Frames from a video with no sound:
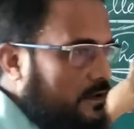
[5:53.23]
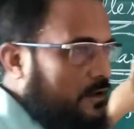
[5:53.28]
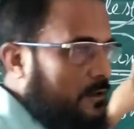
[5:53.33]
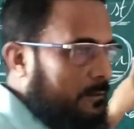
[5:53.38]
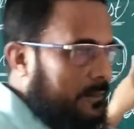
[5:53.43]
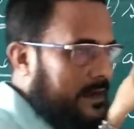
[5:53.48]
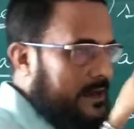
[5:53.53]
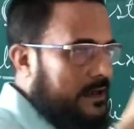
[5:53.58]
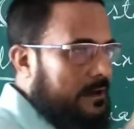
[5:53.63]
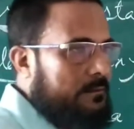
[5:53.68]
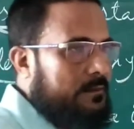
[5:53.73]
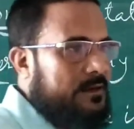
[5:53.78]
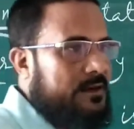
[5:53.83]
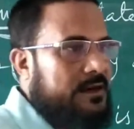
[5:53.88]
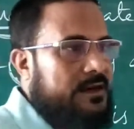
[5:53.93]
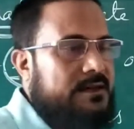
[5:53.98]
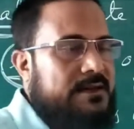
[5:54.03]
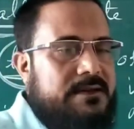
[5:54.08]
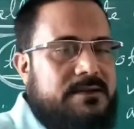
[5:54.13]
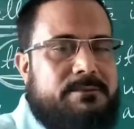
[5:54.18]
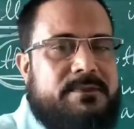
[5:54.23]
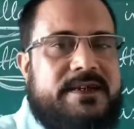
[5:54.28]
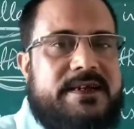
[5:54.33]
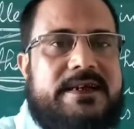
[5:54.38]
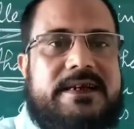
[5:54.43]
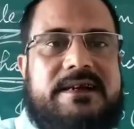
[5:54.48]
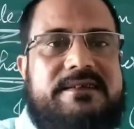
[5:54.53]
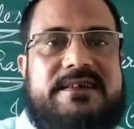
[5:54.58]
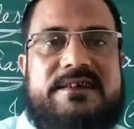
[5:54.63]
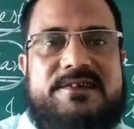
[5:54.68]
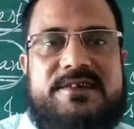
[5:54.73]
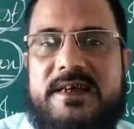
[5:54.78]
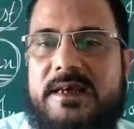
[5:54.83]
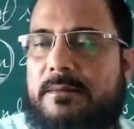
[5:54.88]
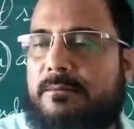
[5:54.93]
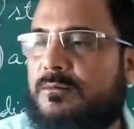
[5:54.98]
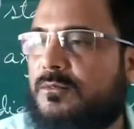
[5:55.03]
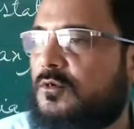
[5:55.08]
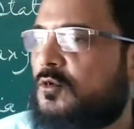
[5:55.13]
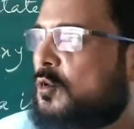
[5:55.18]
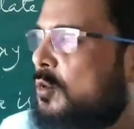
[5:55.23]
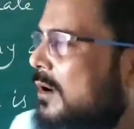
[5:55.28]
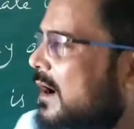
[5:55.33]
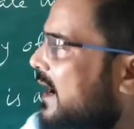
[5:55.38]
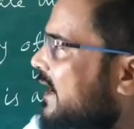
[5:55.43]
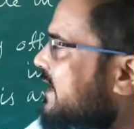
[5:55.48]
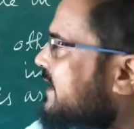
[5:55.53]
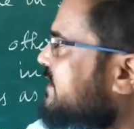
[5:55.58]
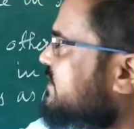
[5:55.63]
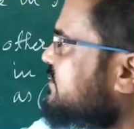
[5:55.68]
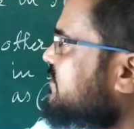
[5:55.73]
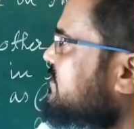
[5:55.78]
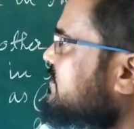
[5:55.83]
comparative degree, the beginning is the same. Goa is